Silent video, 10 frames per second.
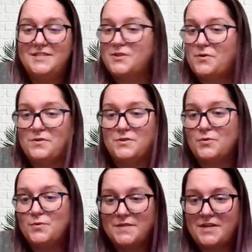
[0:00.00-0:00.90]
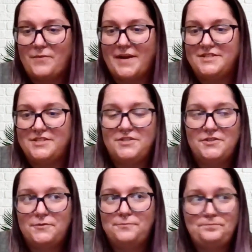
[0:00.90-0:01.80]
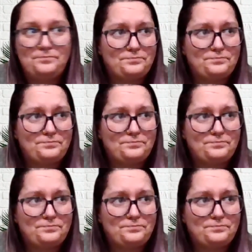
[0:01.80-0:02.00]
So the schools I went to,